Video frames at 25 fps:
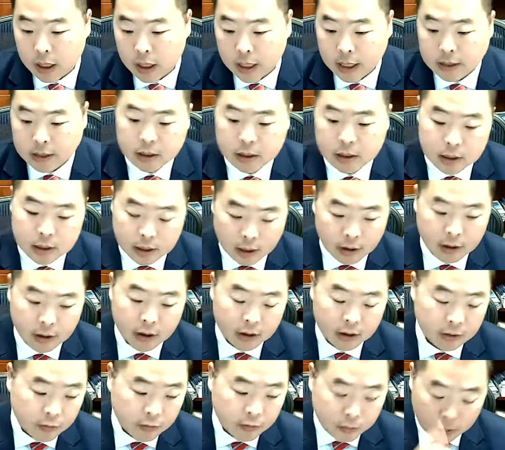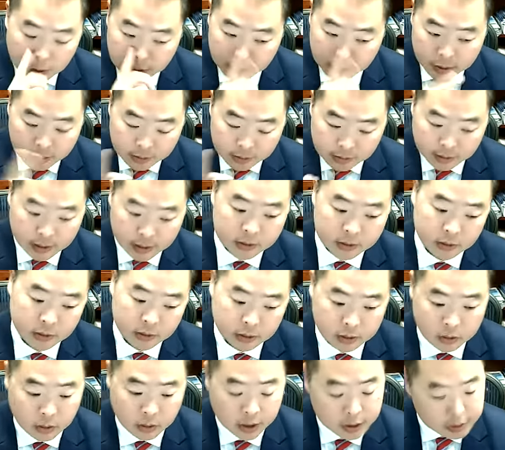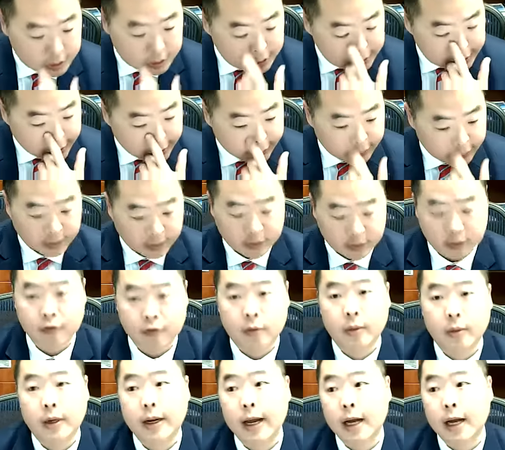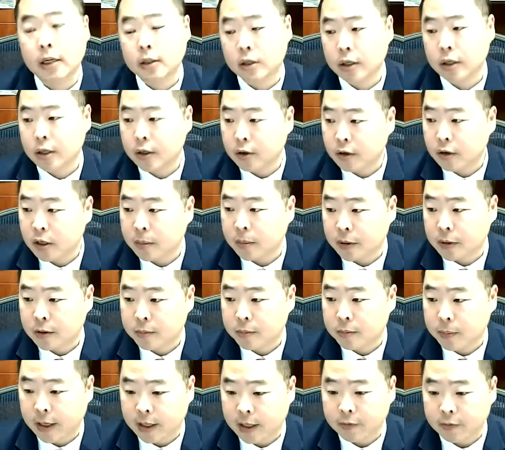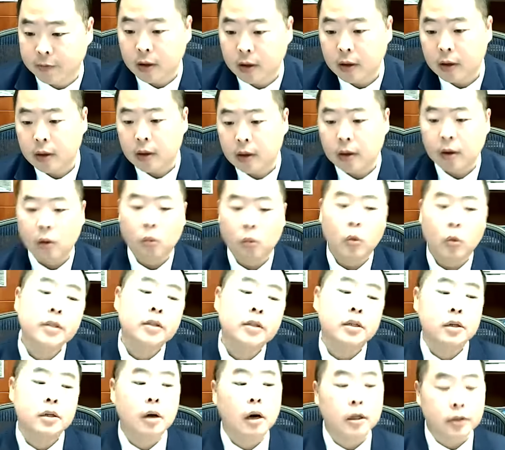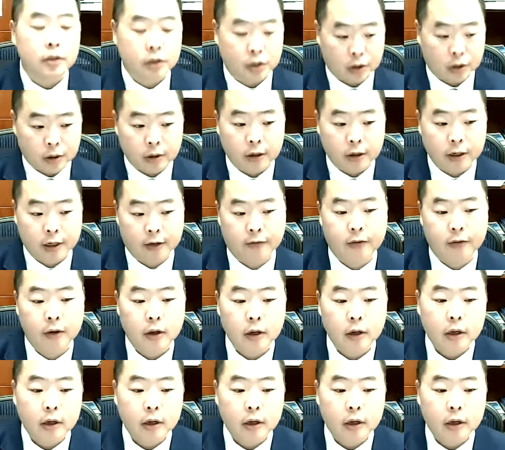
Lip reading: Is it, and to answer your question, Stephen, from a national security perspective, what's the alternative?